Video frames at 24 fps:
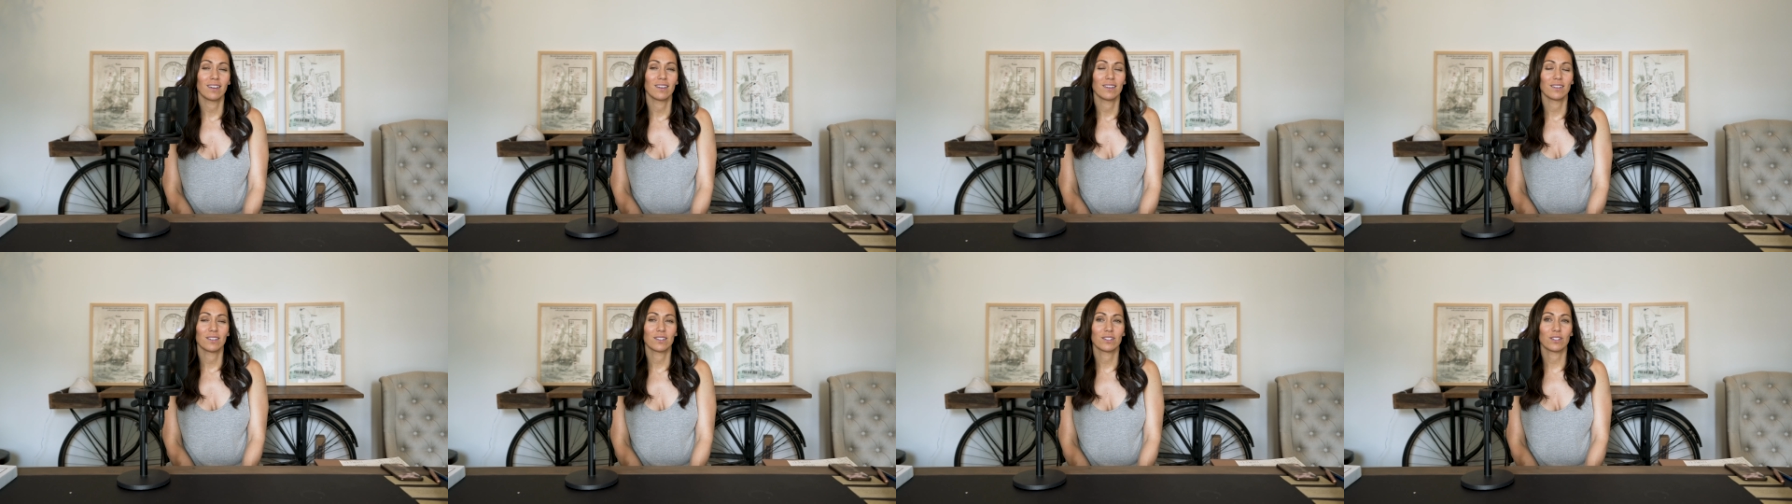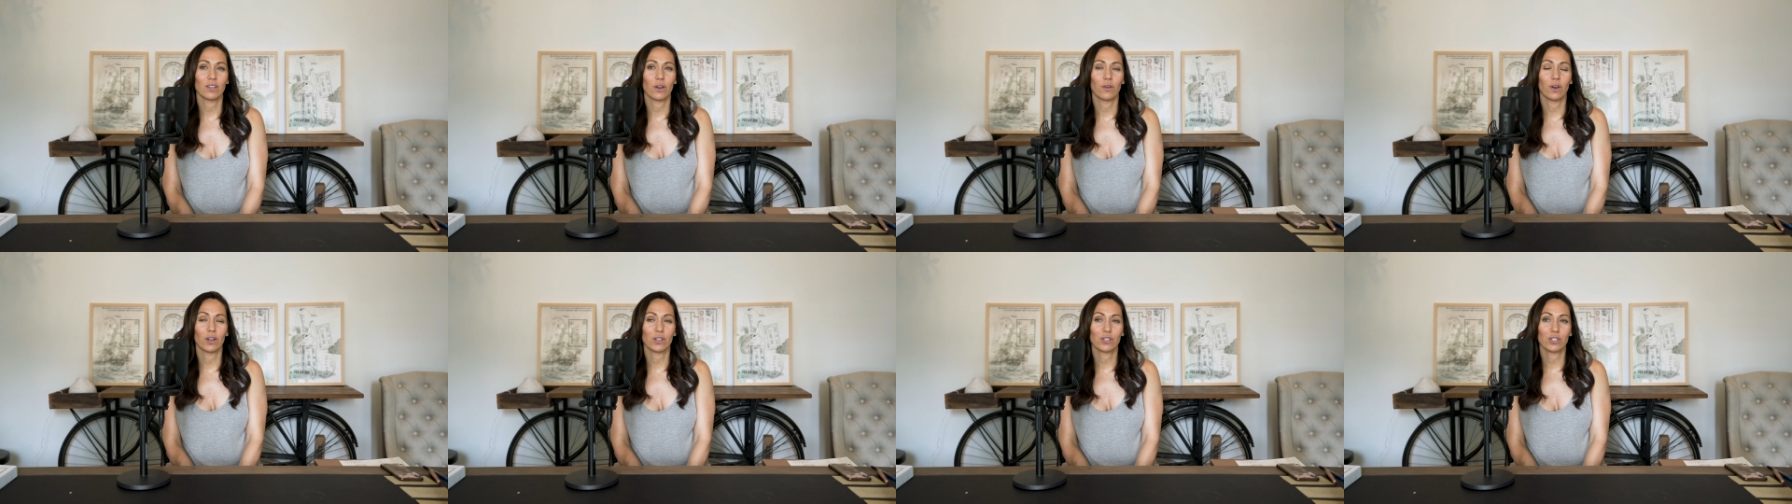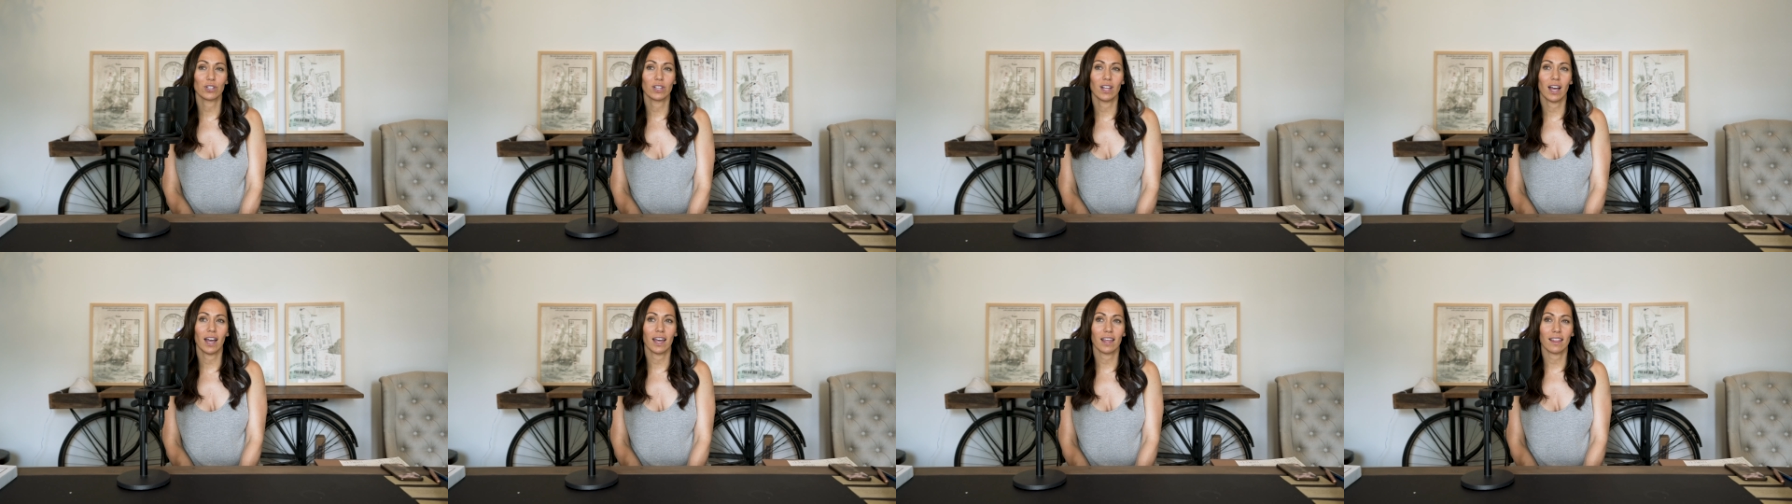So on
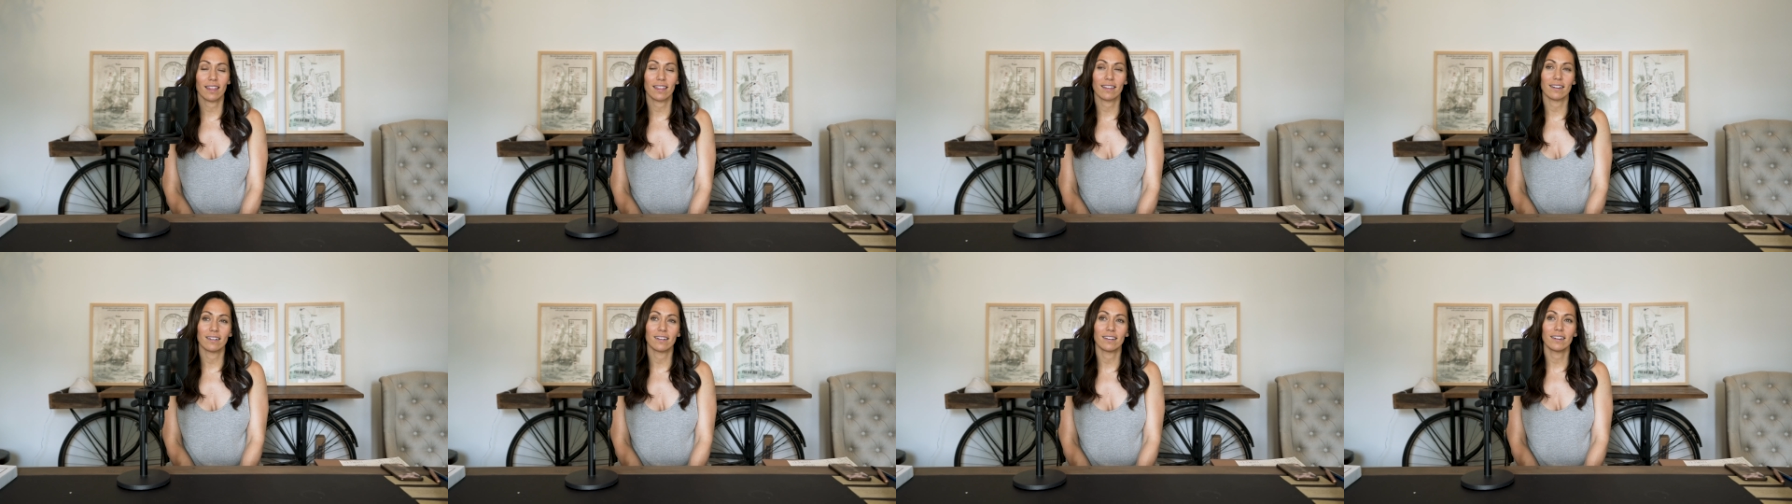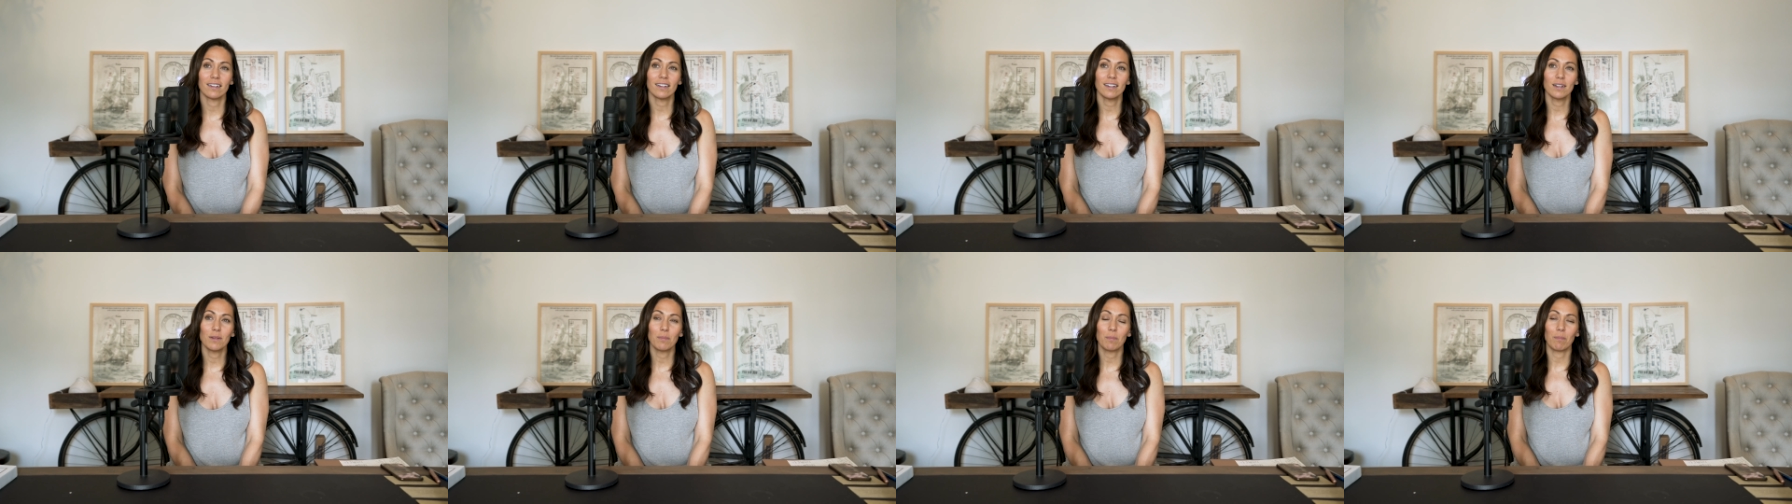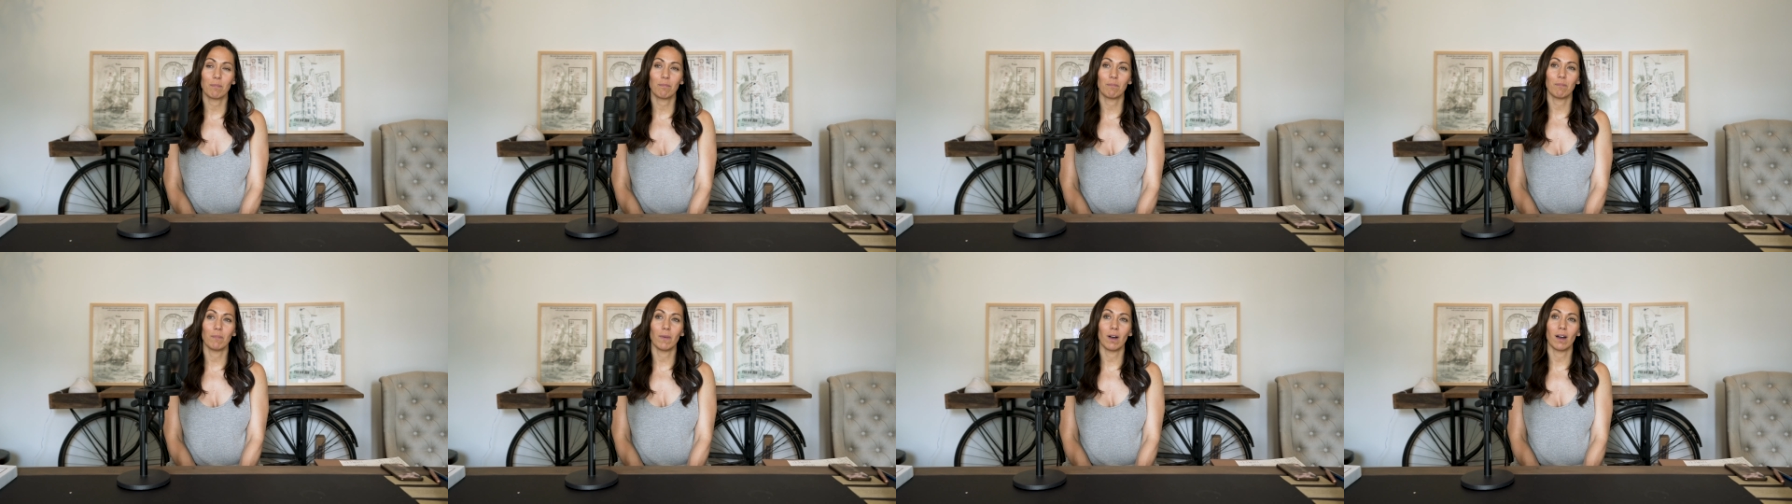July 3rd,
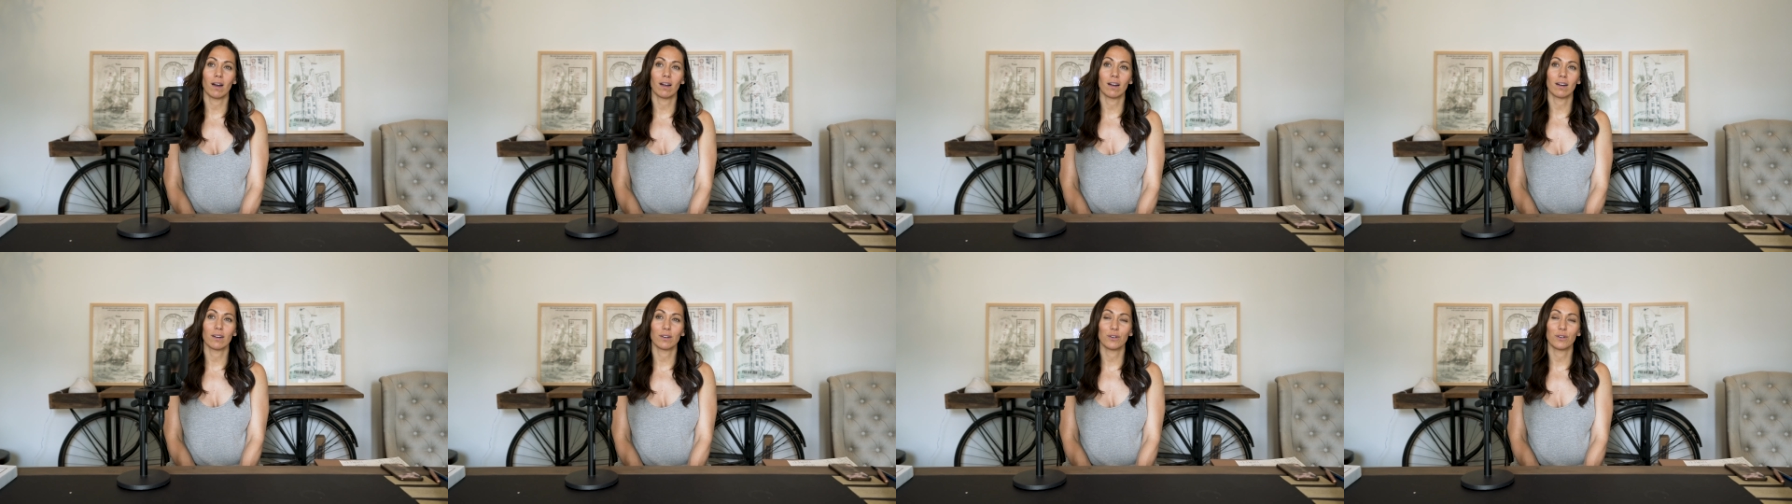our